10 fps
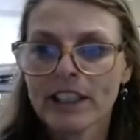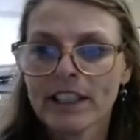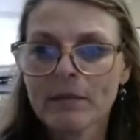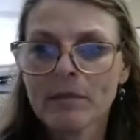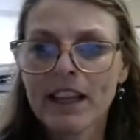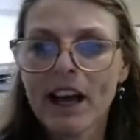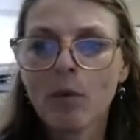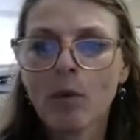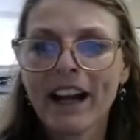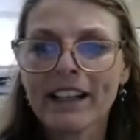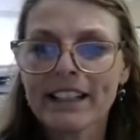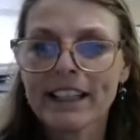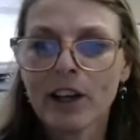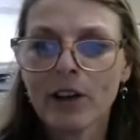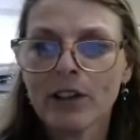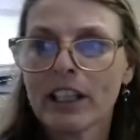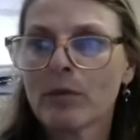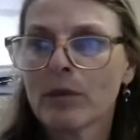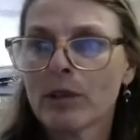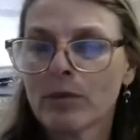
some of that waxy coating will